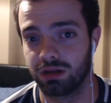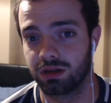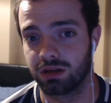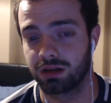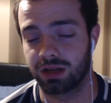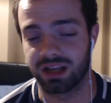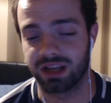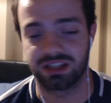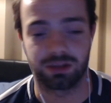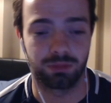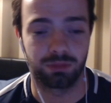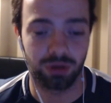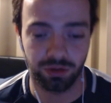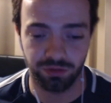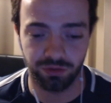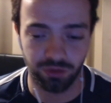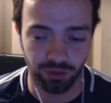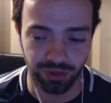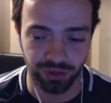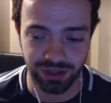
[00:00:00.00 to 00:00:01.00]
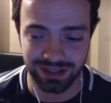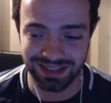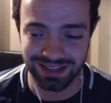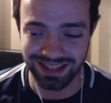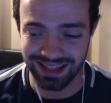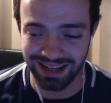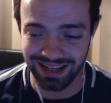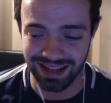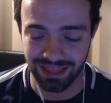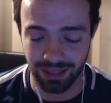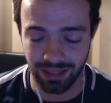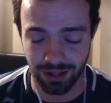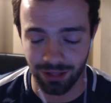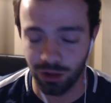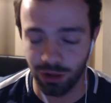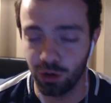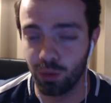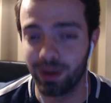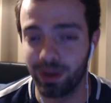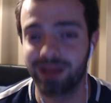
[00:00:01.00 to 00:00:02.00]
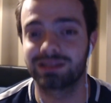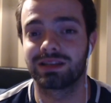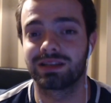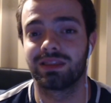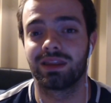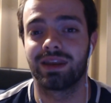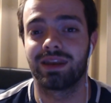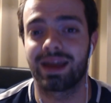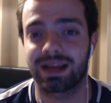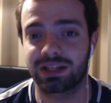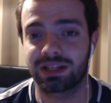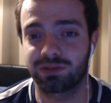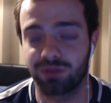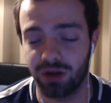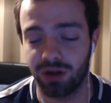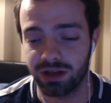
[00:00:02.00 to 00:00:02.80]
Okay, so I'm looking forward to seeing who is in the next fight.